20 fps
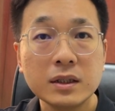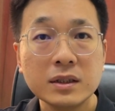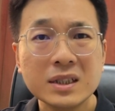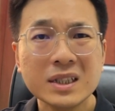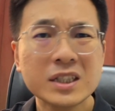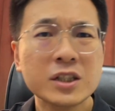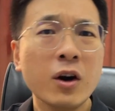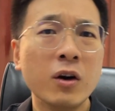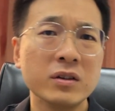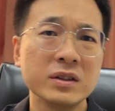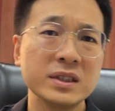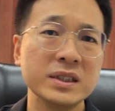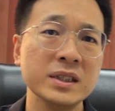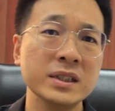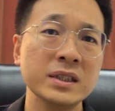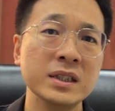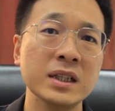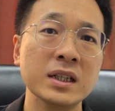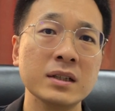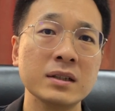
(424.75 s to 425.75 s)
just
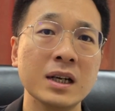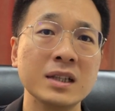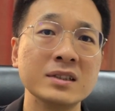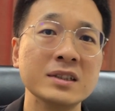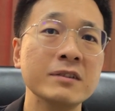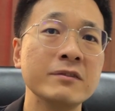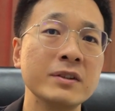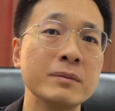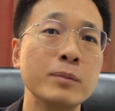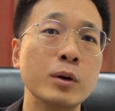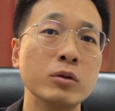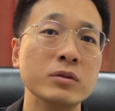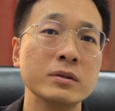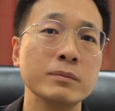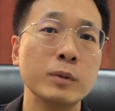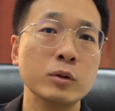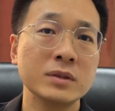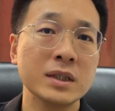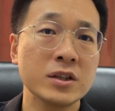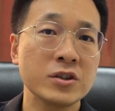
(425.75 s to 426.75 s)
consider a different
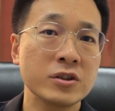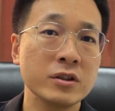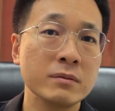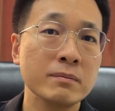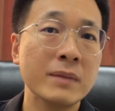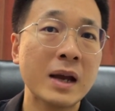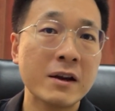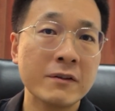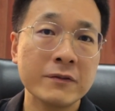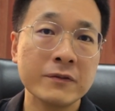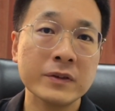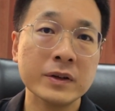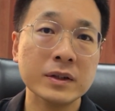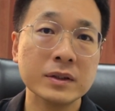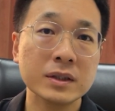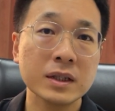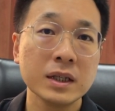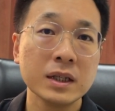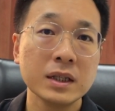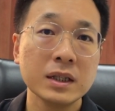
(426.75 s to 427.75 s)
production
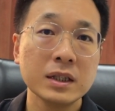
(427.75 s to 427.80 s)
method.